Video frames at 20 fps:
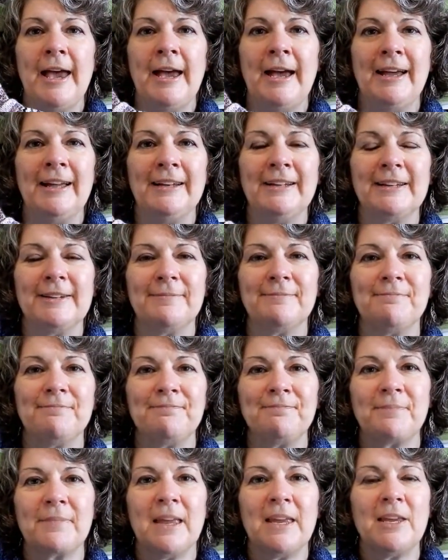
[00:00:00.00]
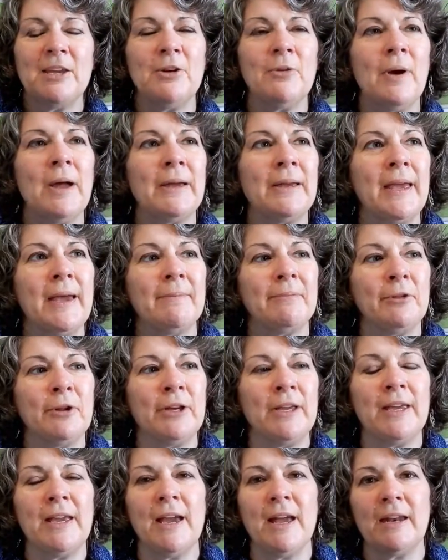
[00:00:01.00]
and you know, I kept
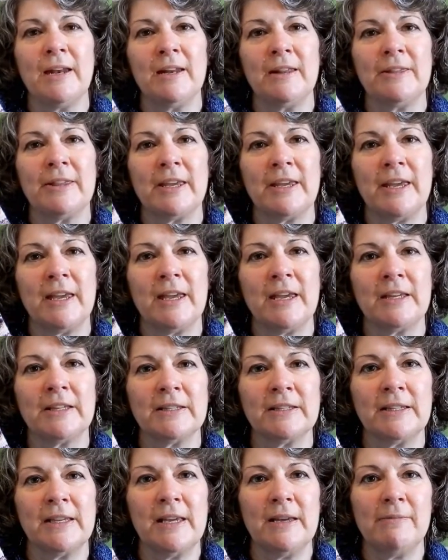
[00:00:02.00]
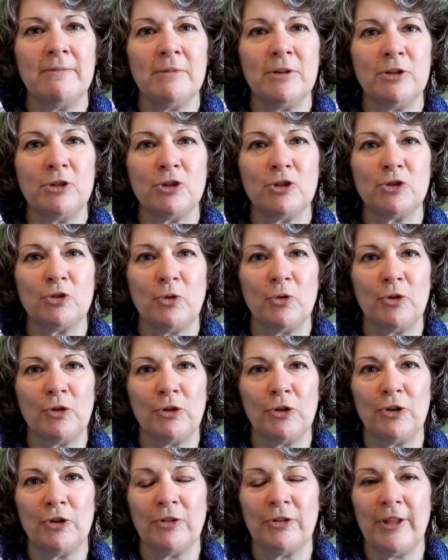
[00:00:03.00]
looking at it and thinking it seemed
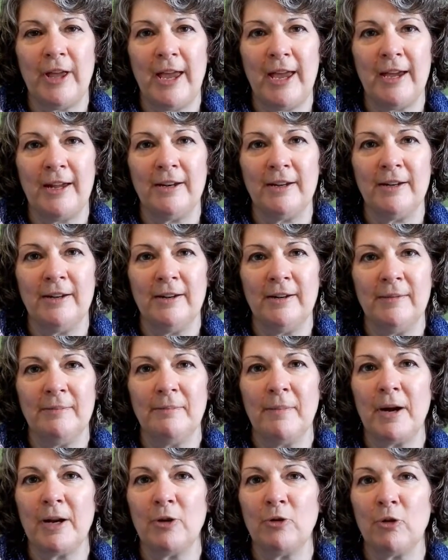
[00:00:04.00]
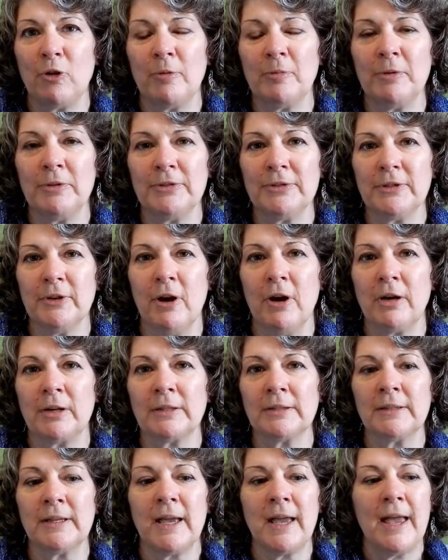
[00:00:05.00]
shorter than my normal
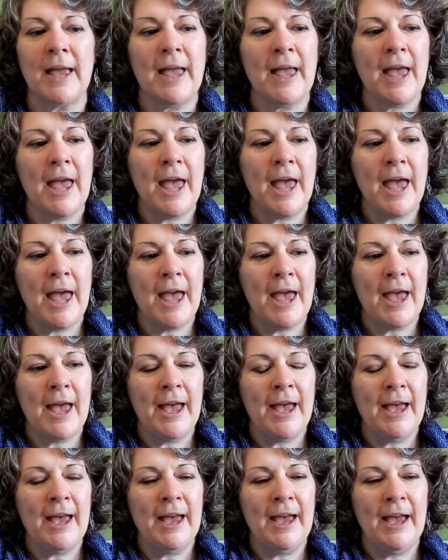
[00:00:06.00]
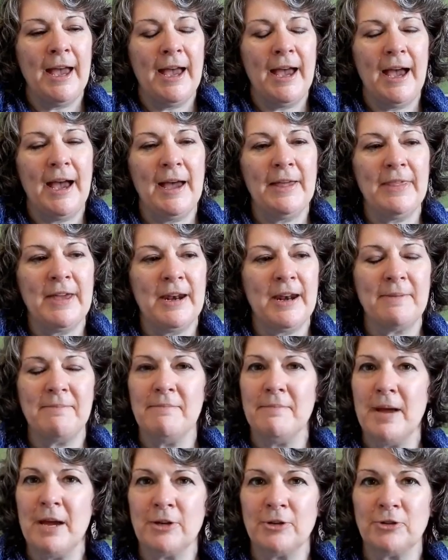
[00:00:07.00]
socks. And then I
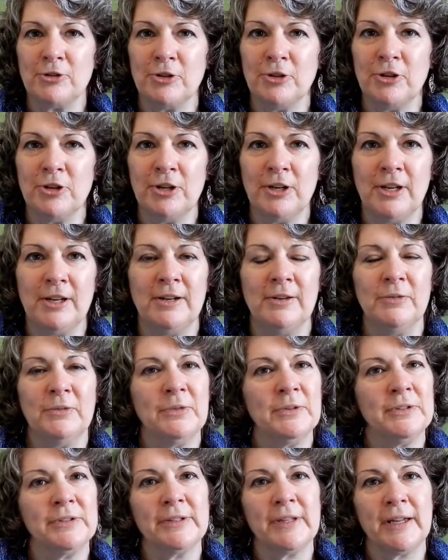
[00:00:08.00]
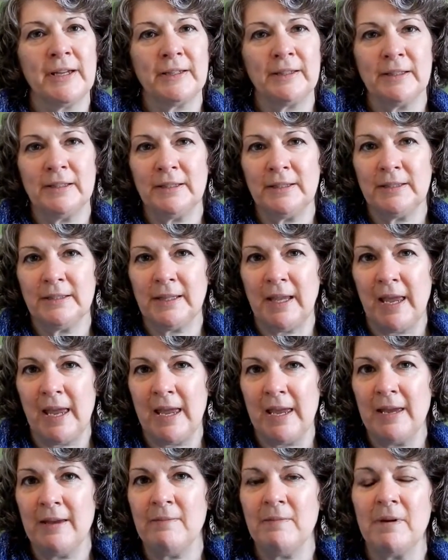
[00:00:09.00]
measured and it was like the
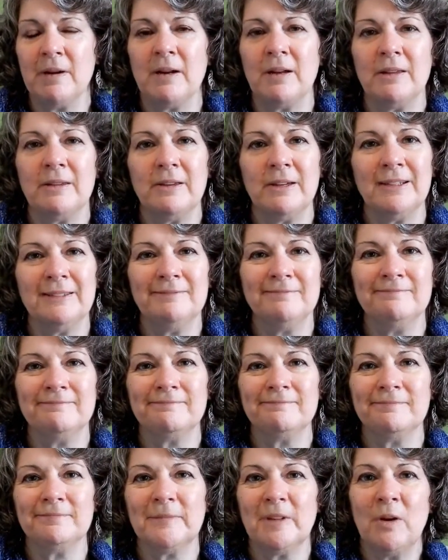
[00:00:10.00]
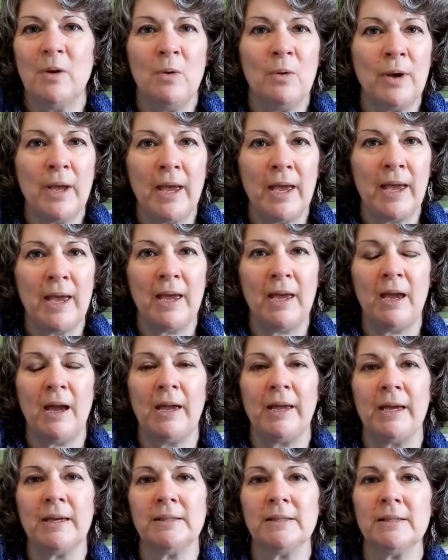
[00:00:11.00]
same, and I thought, okay,
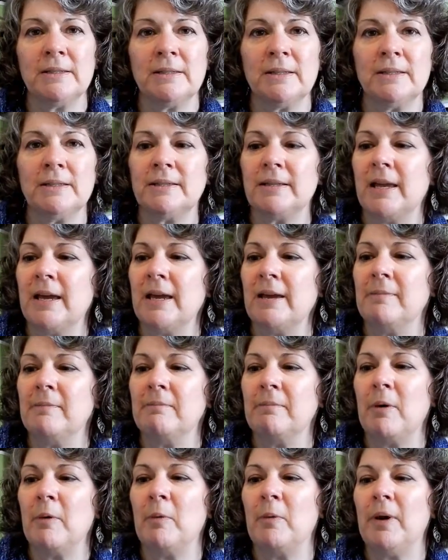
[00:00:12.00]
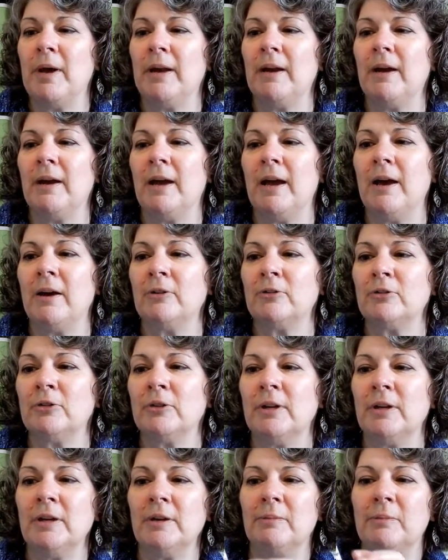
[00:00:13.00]
I guess it's the same. But when I
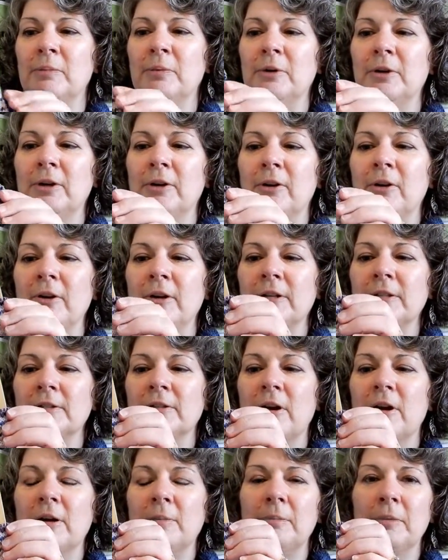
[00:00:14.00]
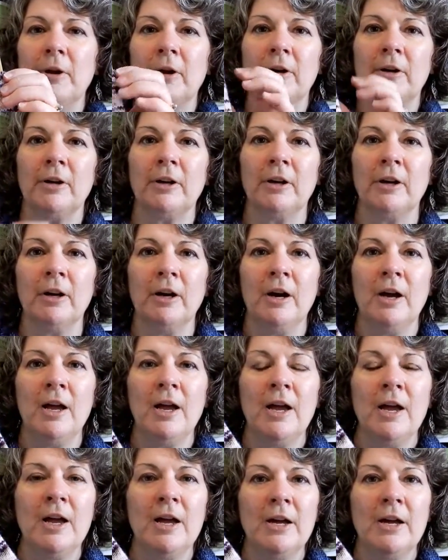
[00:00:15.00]
actually put it on a sock blocker